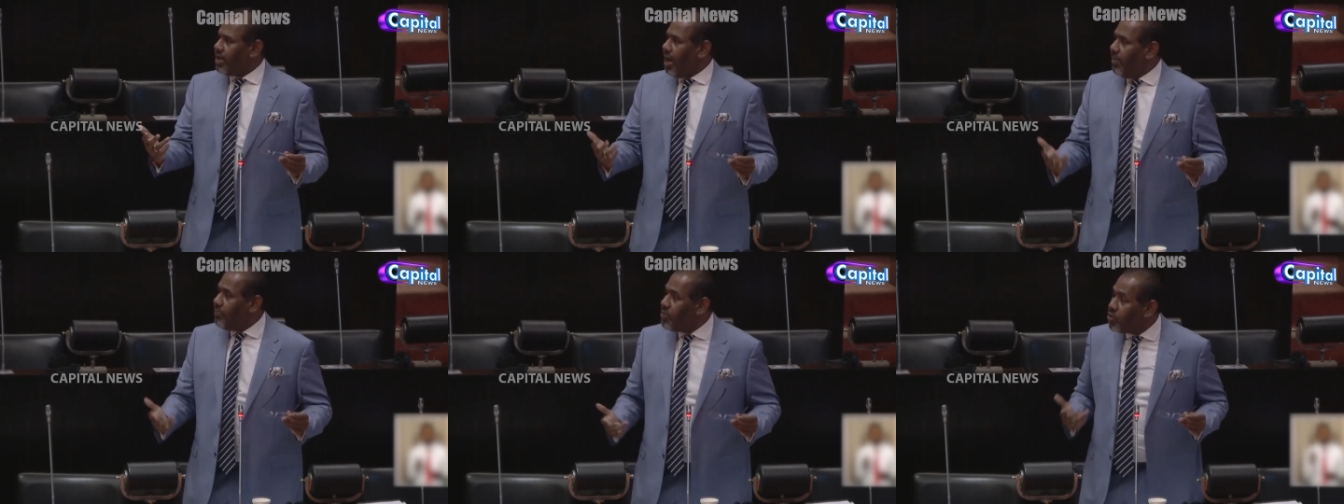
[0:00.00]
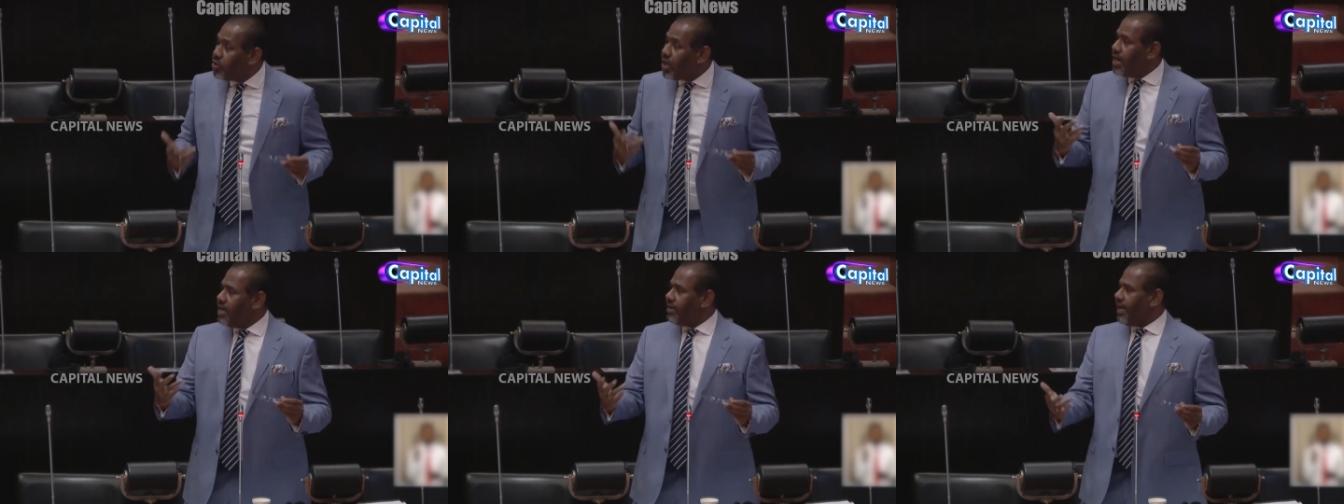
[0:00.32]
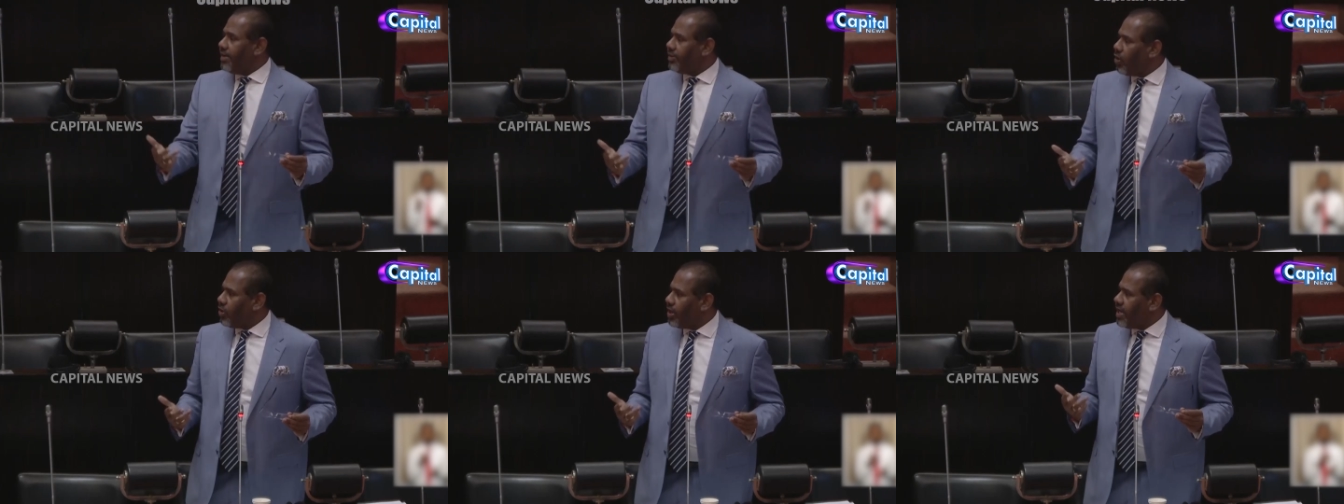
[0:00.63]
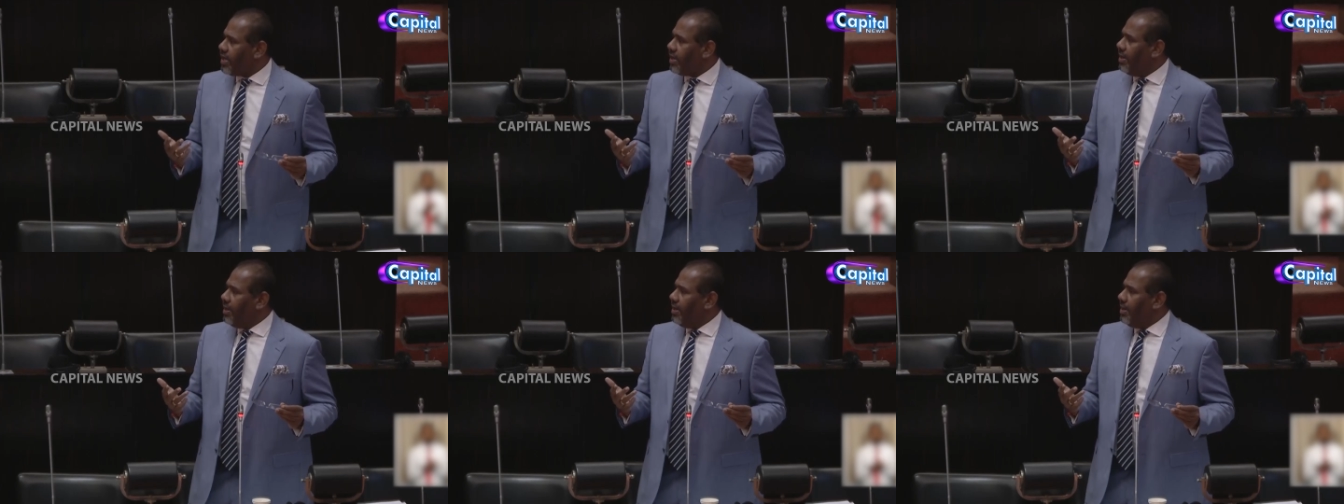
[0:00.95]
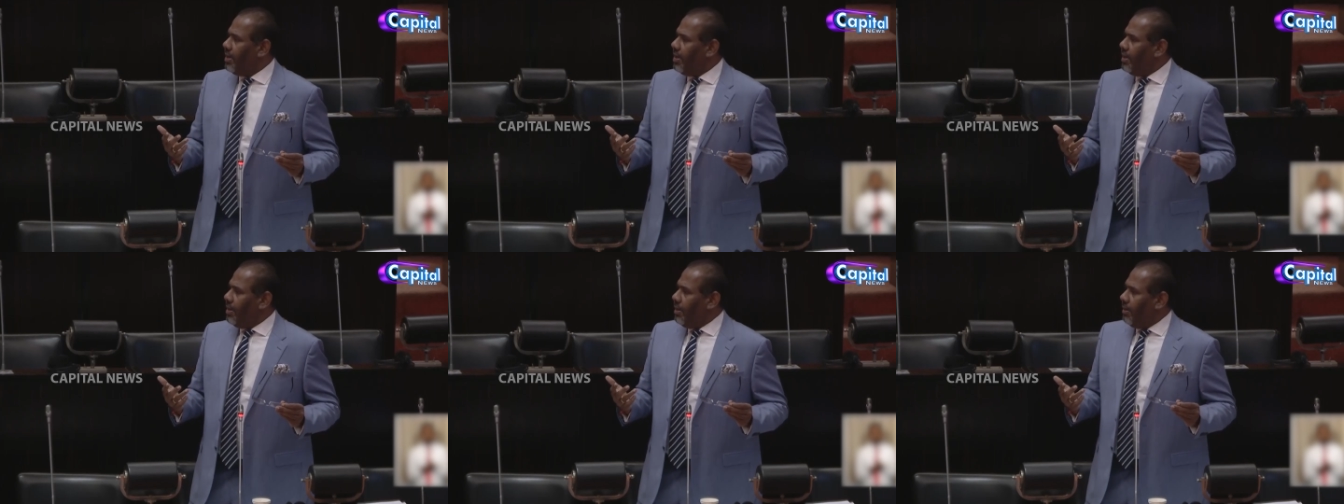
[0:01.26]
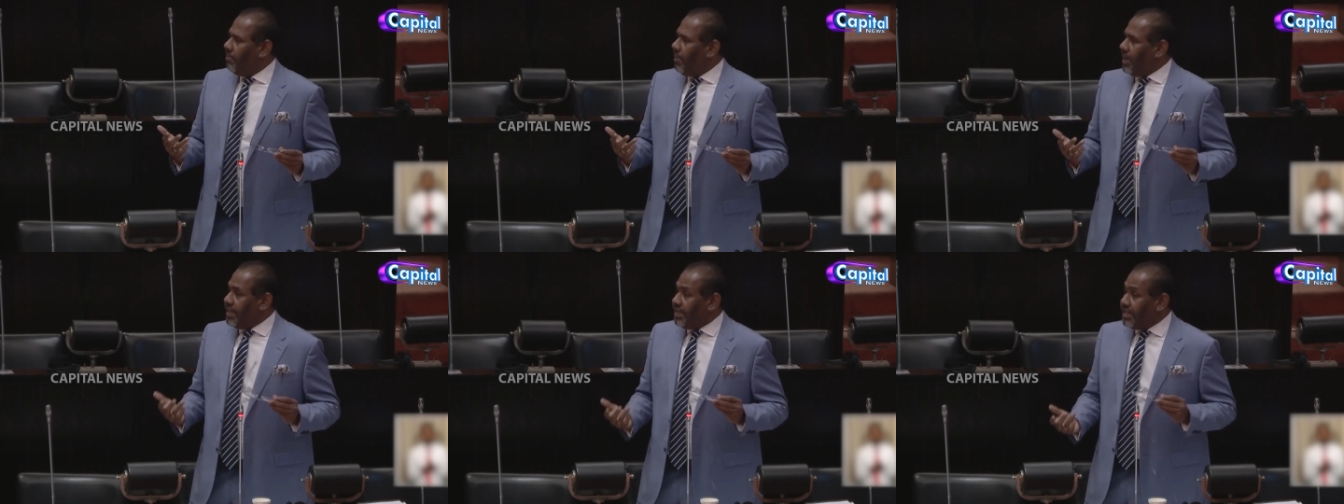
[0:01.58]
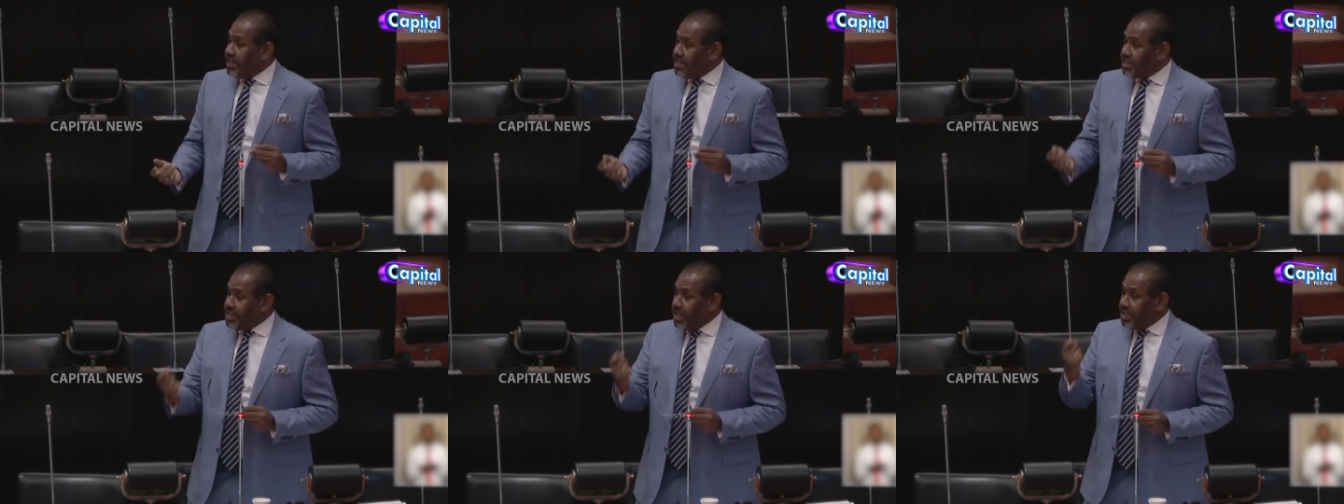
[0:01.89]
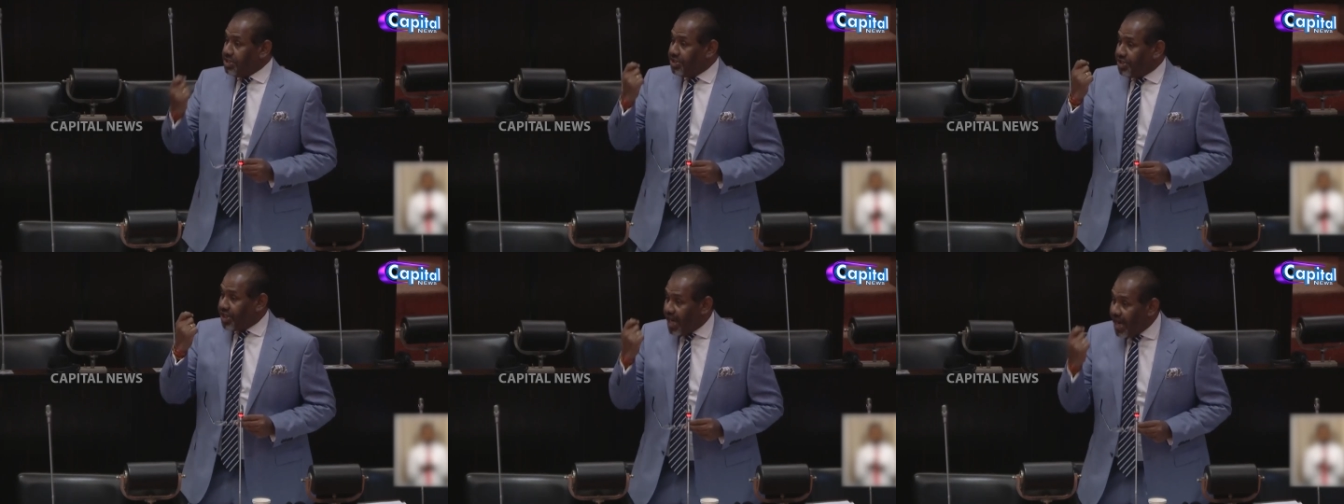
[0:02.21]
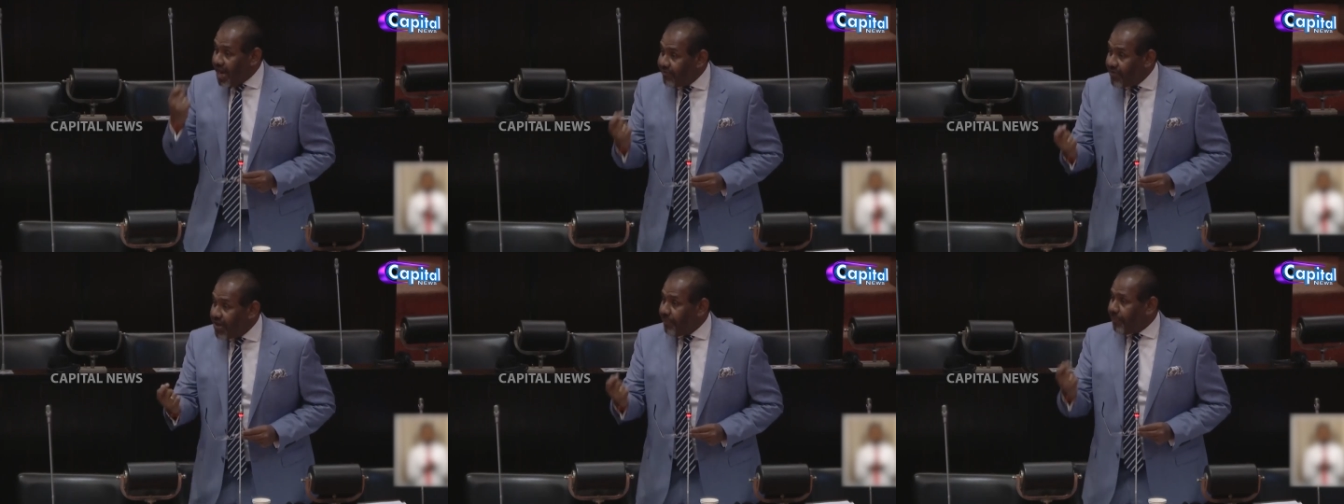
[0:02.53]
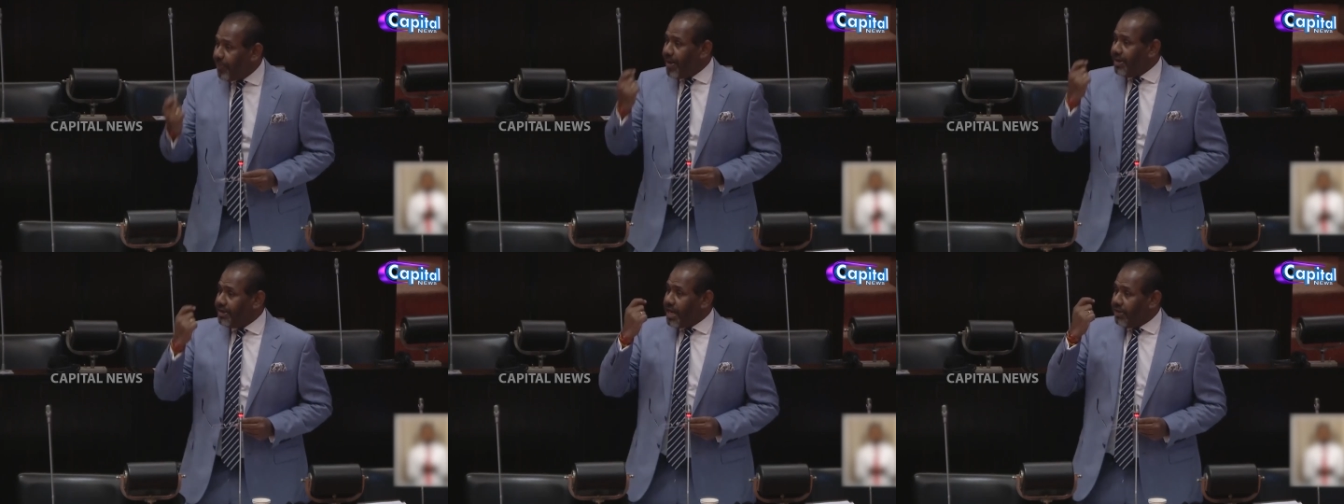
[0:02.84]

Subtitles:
communal rhetoric, but it is the JVP